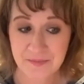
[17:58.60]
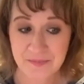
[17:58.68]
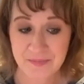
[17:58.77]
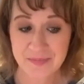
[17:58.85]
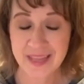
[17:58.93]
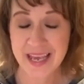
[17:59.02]

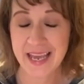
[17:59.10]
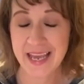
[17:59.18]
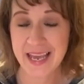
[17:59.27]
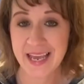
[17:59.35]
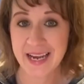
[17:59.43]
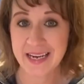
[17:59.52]

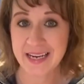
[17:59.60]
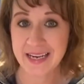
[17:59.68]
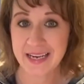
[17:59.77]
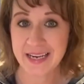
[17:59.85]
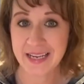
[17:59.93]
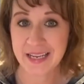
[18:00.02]
then
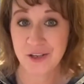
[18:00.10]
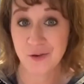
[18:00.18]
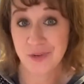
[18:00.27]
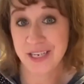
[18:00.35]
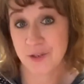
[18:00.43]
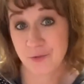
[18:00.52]
you
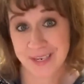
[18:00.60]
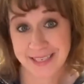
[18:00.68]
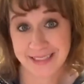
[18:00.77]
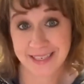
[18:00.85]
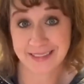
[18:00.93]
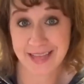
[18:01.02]
need to
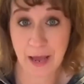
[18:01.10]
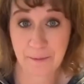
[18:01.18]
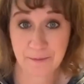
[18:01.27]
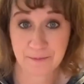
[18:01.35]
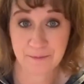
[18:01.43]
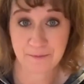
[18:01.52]
reassess that.
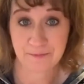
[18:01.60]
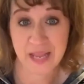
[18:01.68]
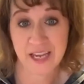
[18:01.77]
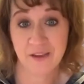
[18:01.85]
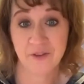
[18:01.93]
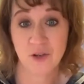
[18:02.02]

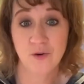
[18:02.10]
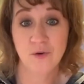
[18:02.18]
If you